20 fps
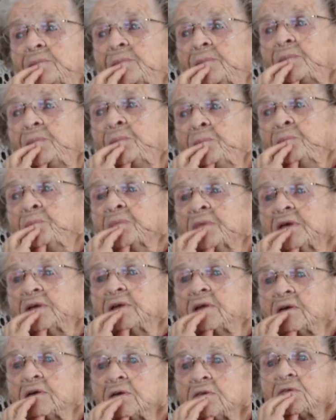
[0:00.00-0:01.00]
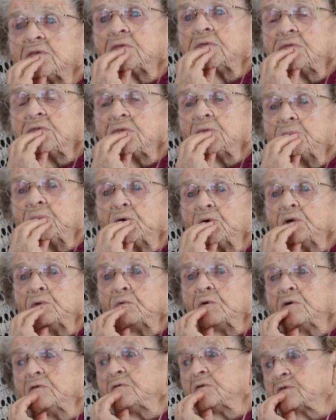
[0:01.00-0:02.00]
and he got to the point
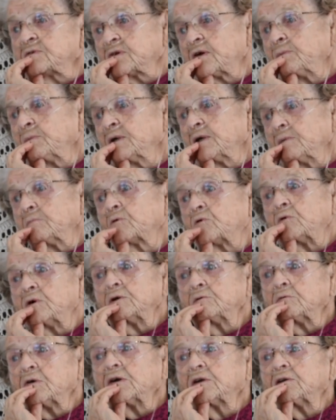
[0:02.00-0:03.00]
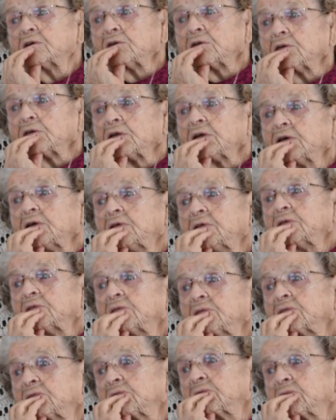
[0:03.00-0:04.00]
where he was coming up quite regularly.
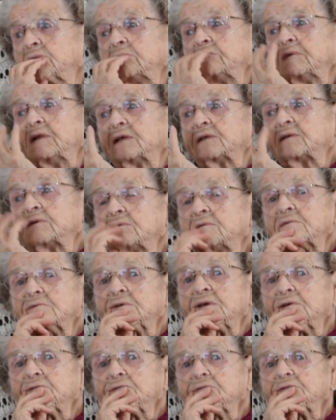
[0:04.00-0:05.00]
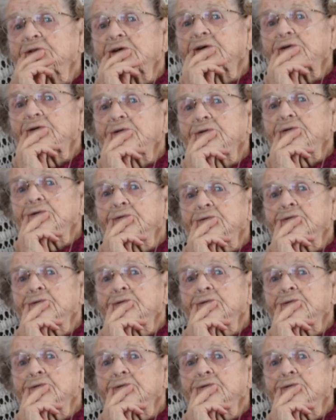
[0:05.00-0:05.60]
That's how it all is.